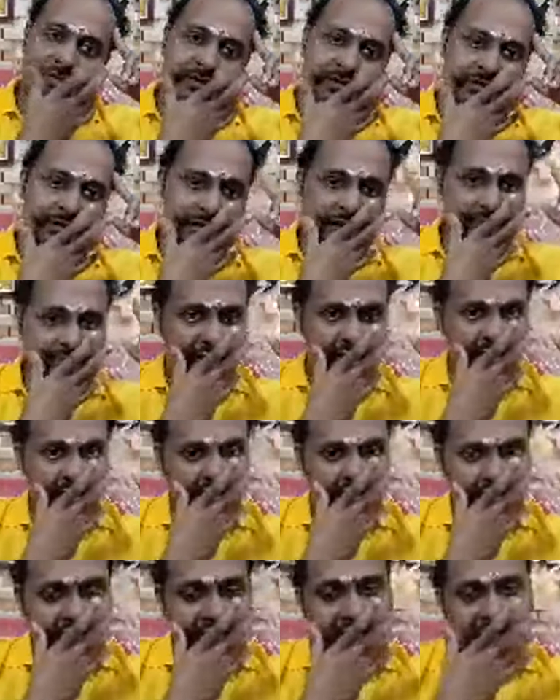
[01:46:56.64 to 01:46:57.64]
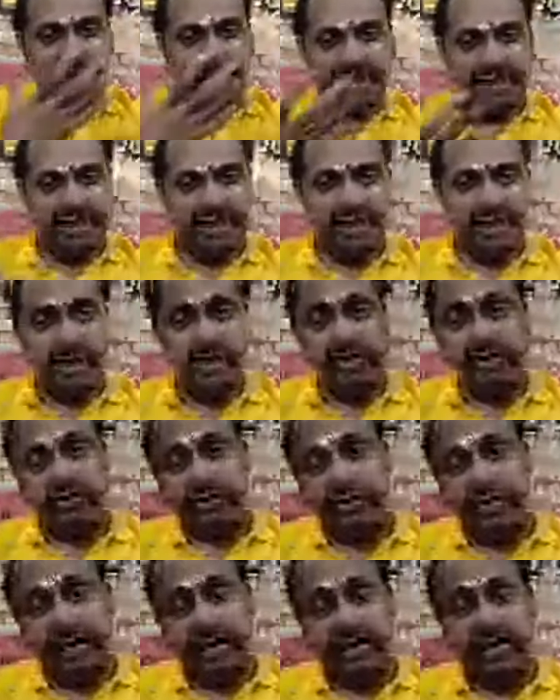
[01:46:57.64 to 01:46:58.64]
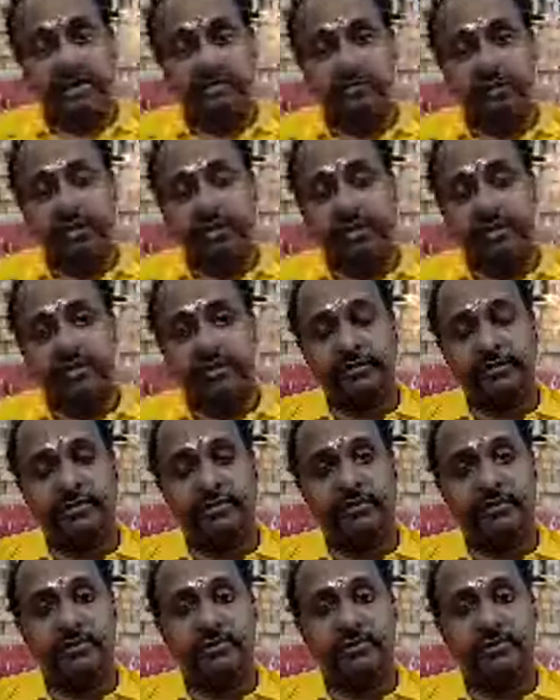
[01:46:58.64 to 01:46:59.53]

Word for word: Sometimes the faculties are also silent because